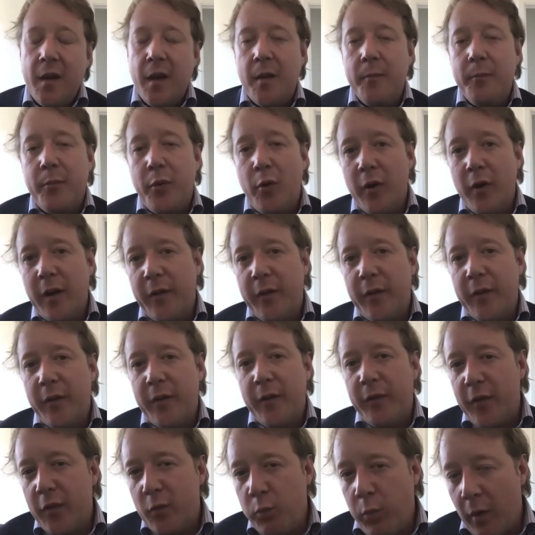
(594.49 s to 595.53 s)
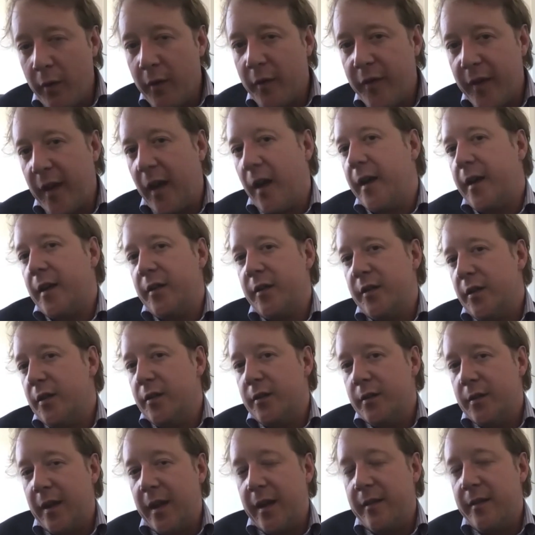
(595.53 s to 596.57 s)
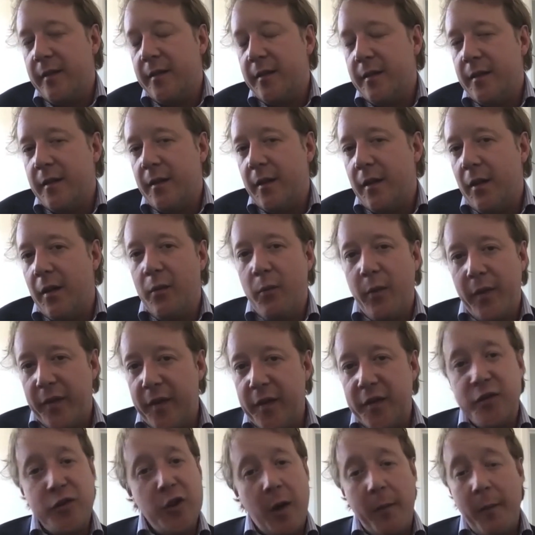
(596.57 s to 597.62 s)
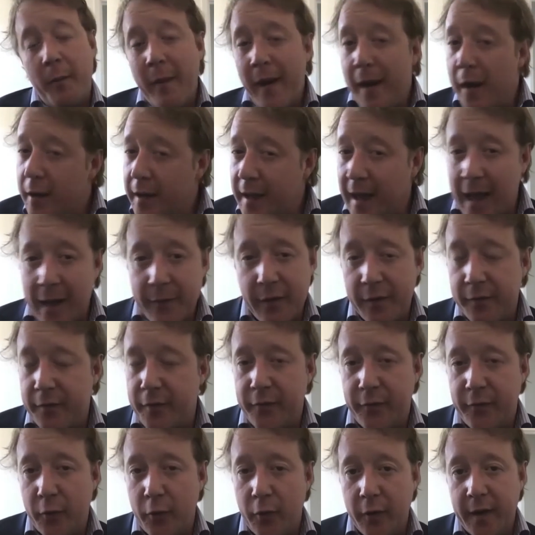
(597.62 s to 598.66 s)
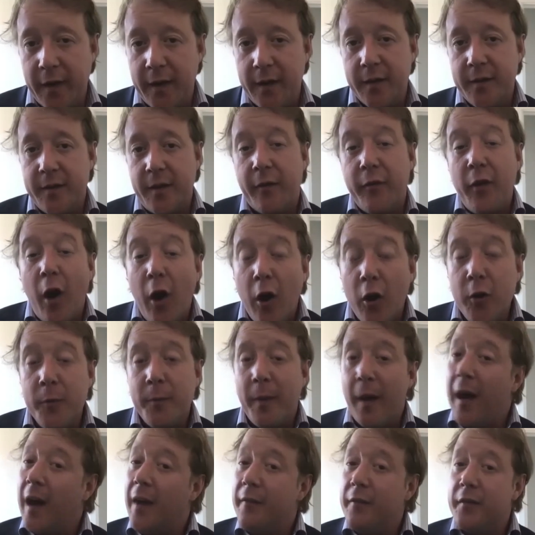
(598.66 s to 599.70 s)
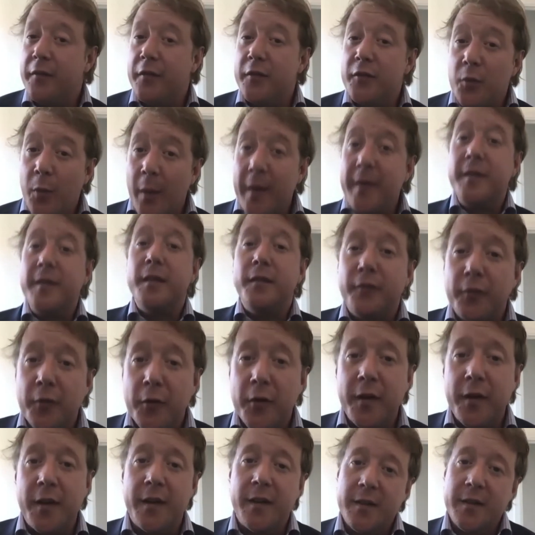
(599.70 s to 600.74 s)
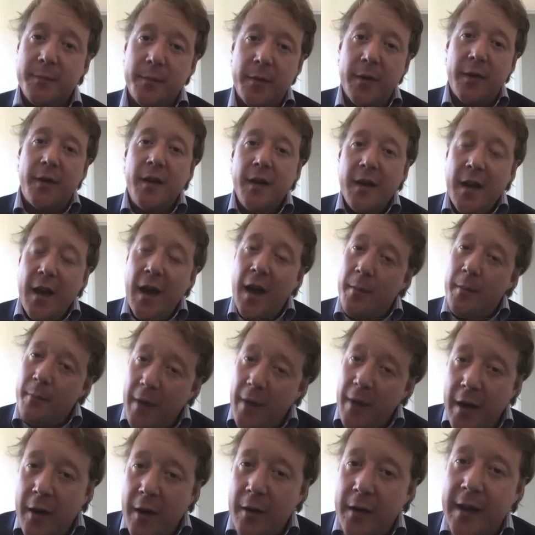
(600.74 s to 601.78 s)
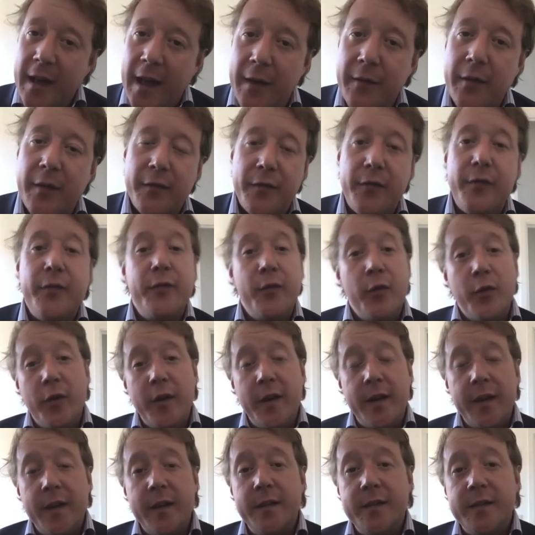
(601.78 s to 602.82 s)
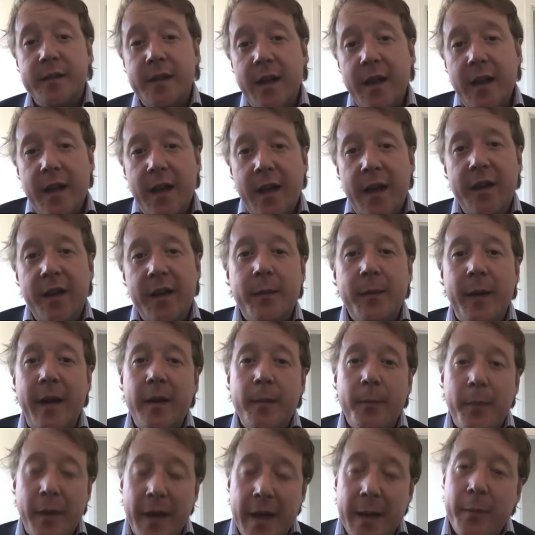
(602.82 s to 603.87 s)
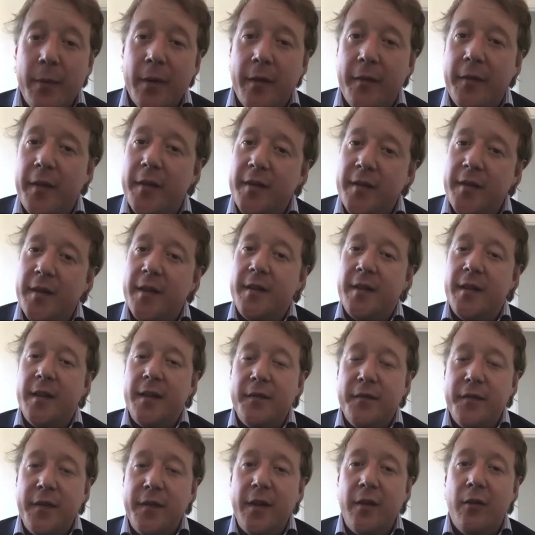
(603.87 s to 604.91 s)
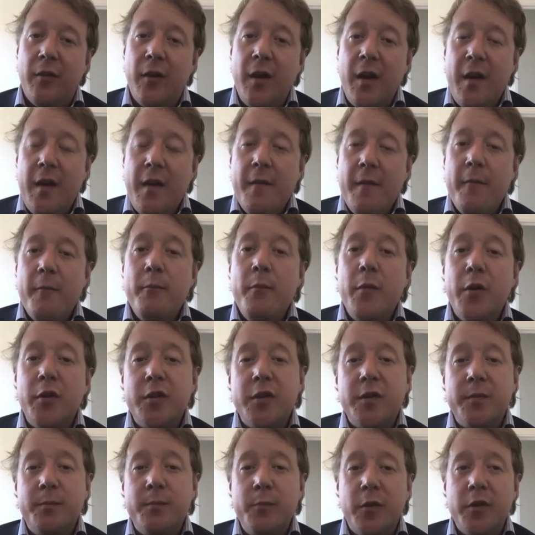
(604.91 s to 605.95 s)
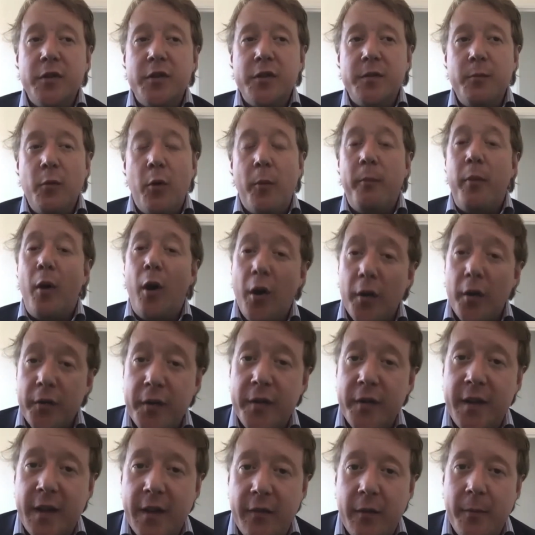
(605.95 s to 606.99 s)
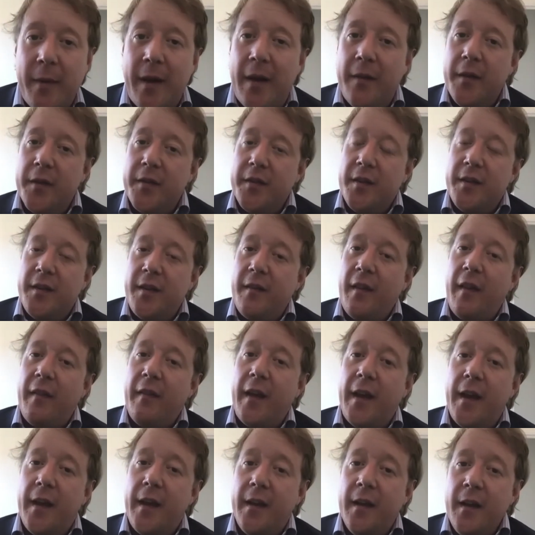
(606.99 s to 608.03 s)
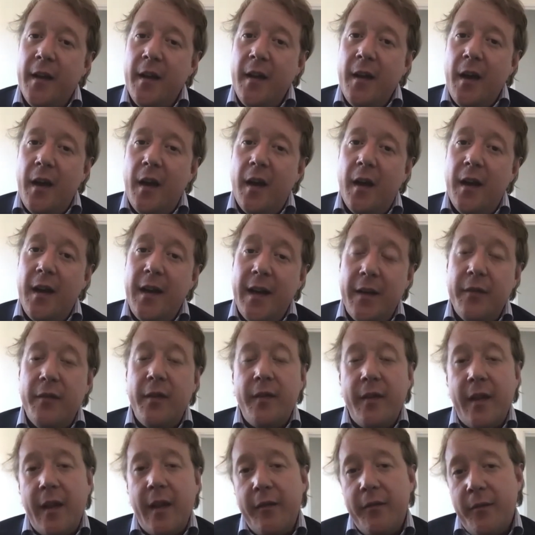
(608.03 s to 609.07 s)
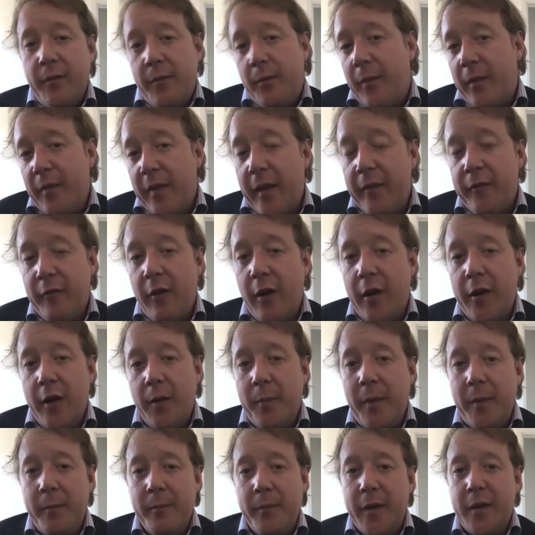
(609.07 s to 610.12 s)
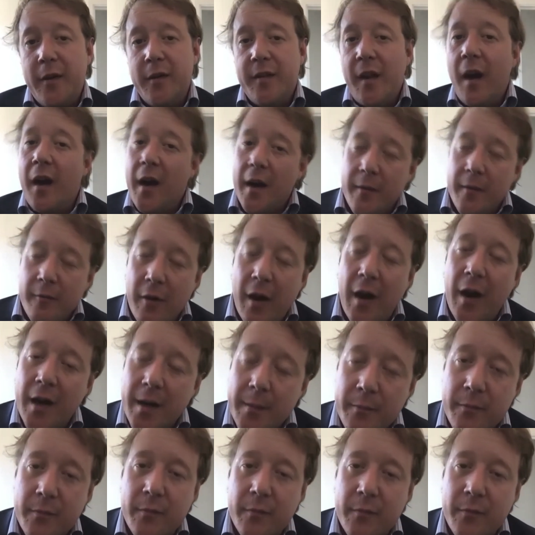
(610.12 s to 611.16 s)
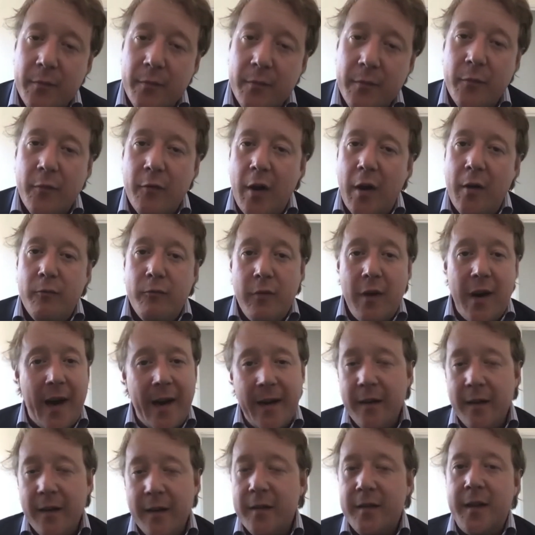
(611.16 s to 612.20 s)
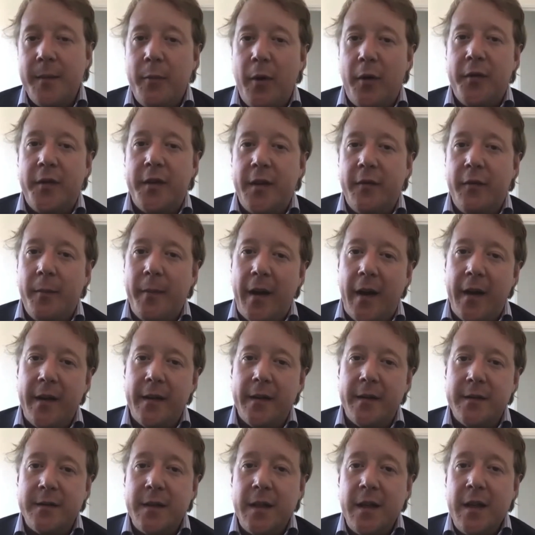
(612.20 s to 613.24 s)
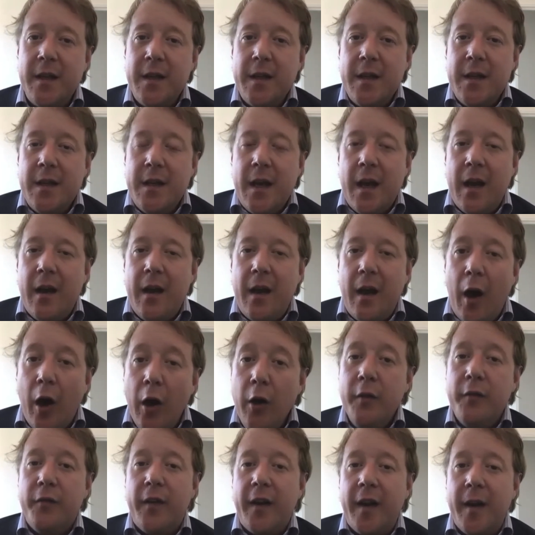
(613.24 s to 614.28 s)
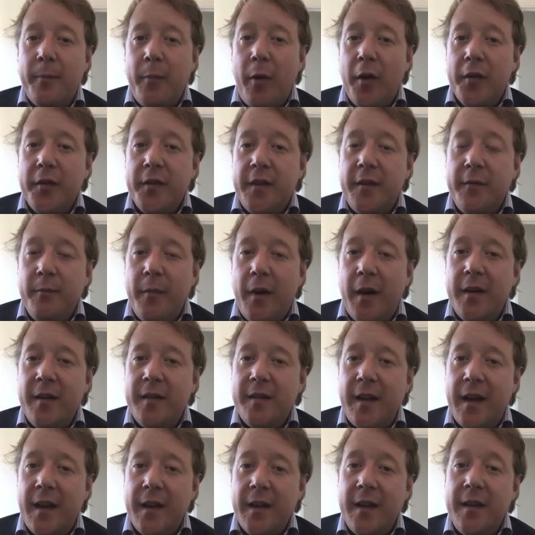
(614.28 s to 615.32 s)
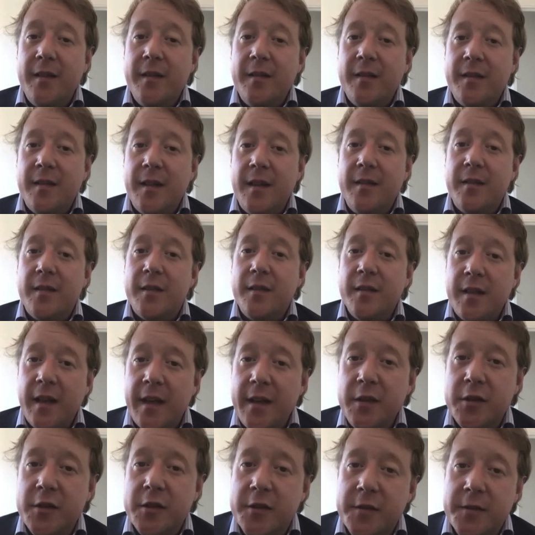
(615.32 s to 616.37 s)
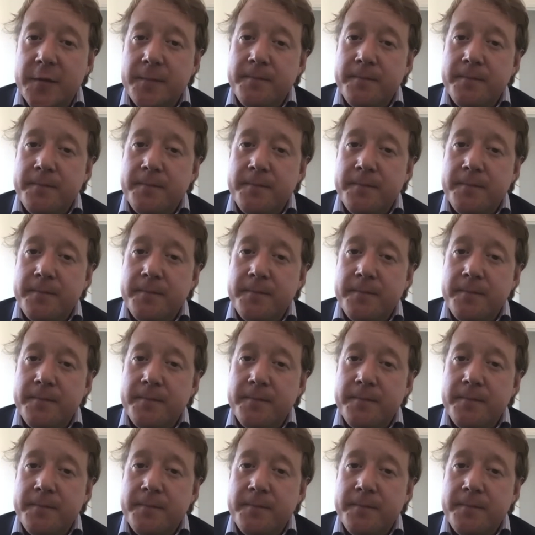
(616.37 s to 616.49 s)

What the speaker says: And Paul, if there's one thing I can do with this job, I may only have it for 4 years. I hope I'll have it for 24 years, but I may only have it for 4 years, is the people of the city feel much, much more positive about the city that they live and they've grown up in. Because I'm relentlessly positive about it, and hopefully a positive mindset is contagious.